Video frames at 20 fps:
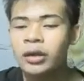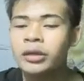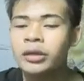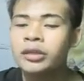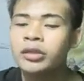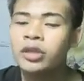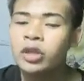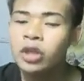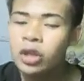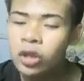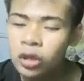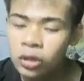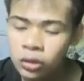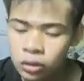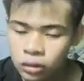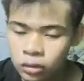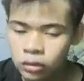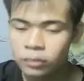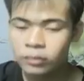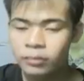hi there.
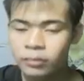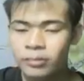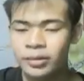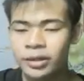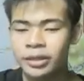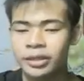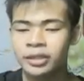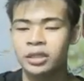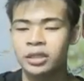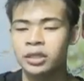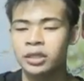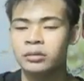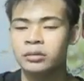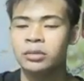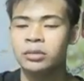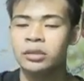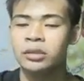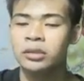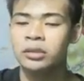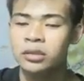My
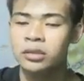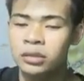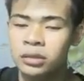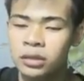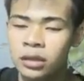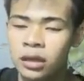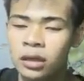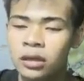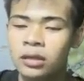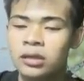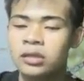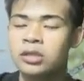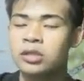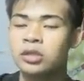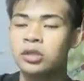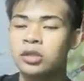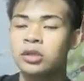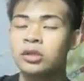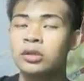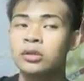name is
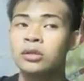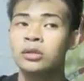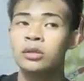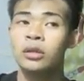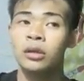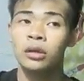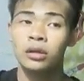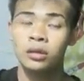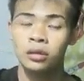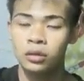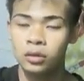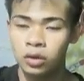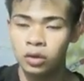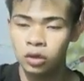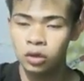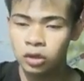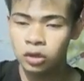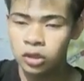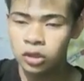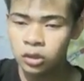Allenson and
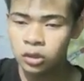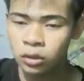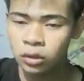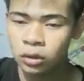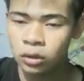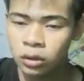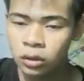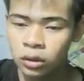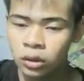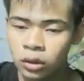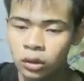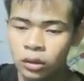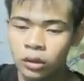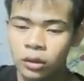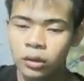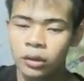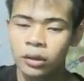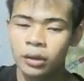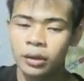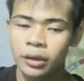Orozco,
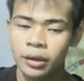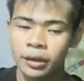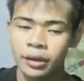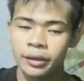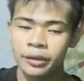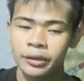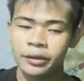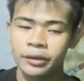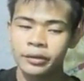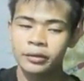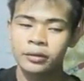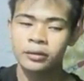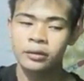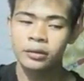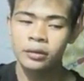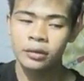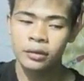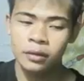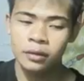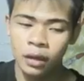and
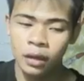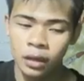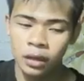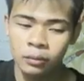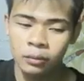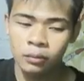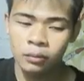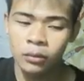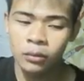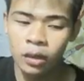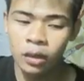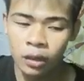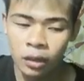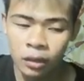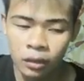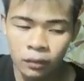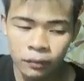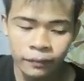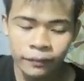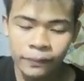I'm
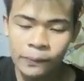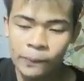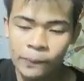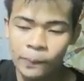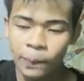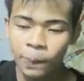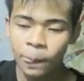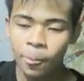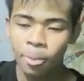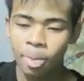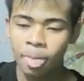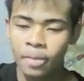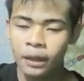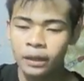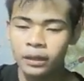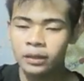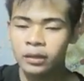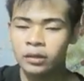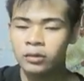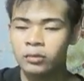came
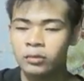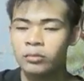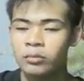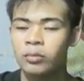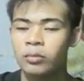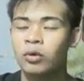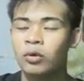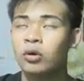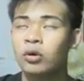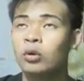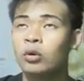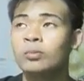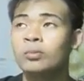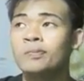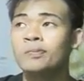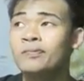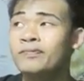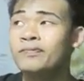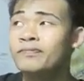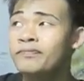
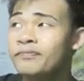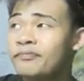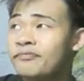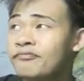from